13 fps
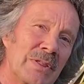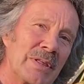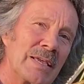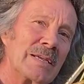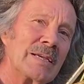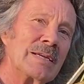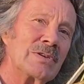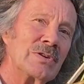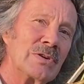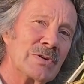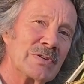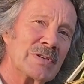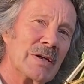thinking to
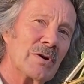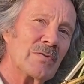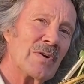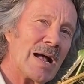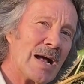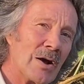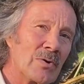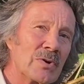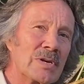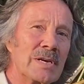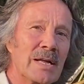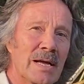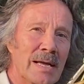yourself, how
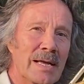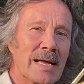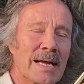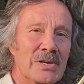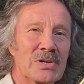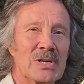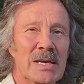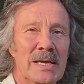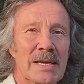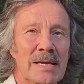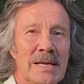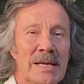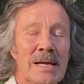can I actually
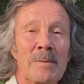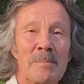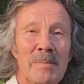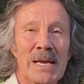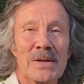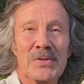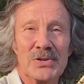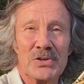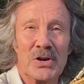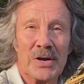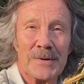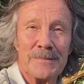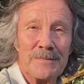make the
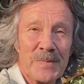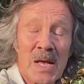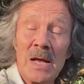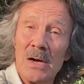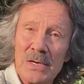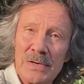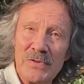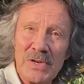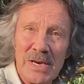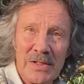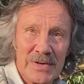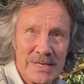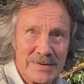shot? I'll give you
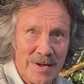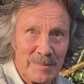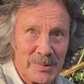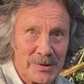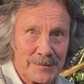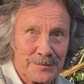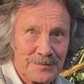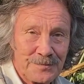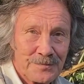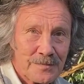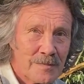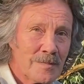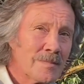another example.
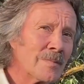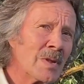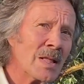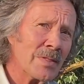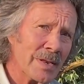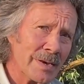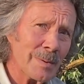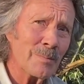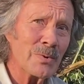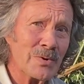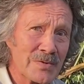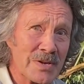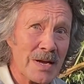The number
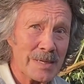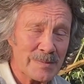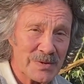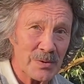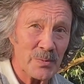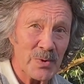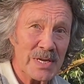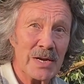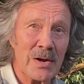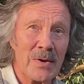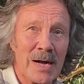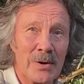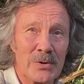of times that we
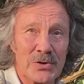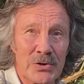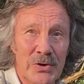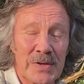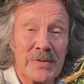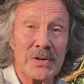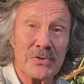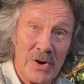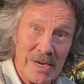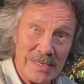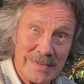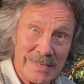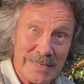go out during the dry
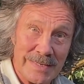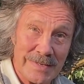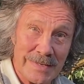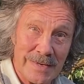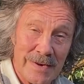season,